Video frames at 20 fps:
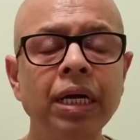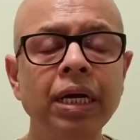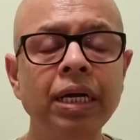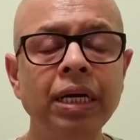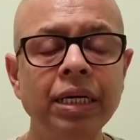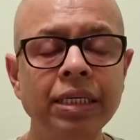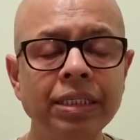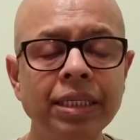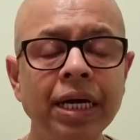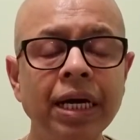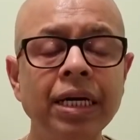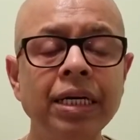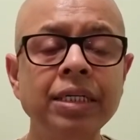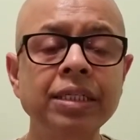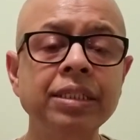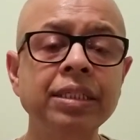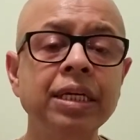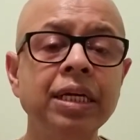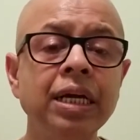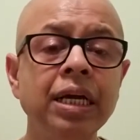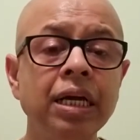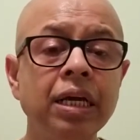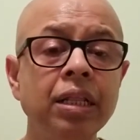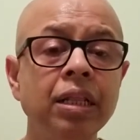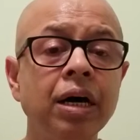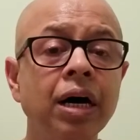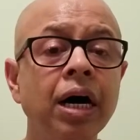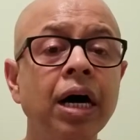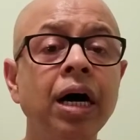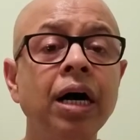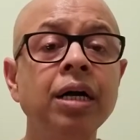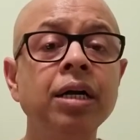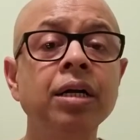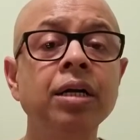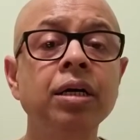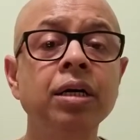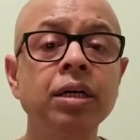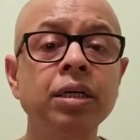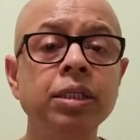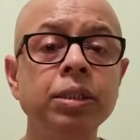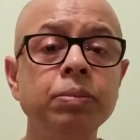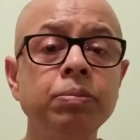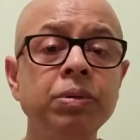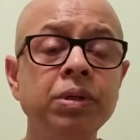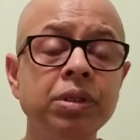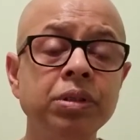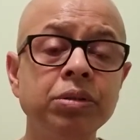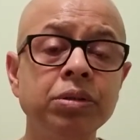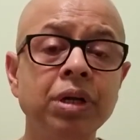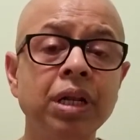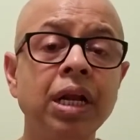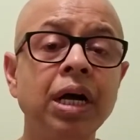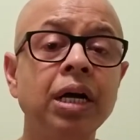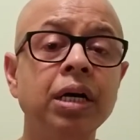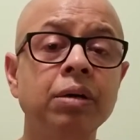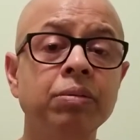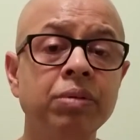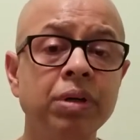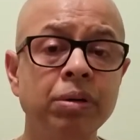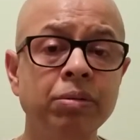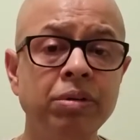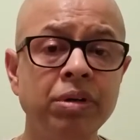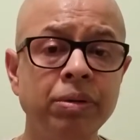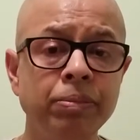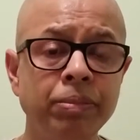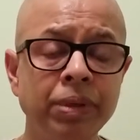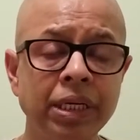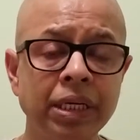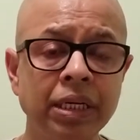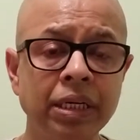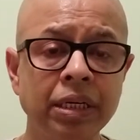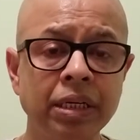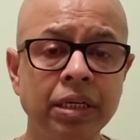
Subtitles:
resides in the heart, spiritual heart of every being.